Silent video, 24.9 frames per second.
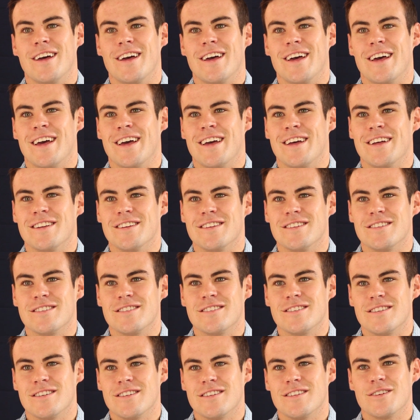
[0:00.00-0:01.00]

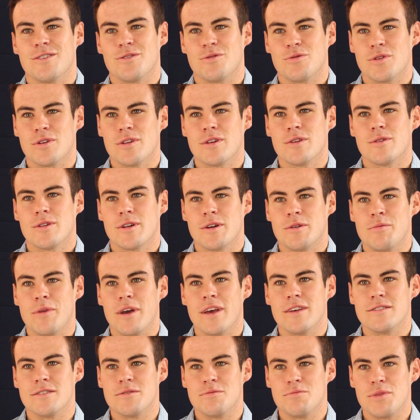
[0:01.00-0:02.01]
And they're really, really
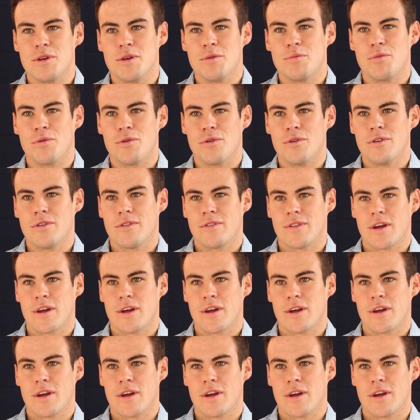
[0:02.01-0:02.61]
amazing people.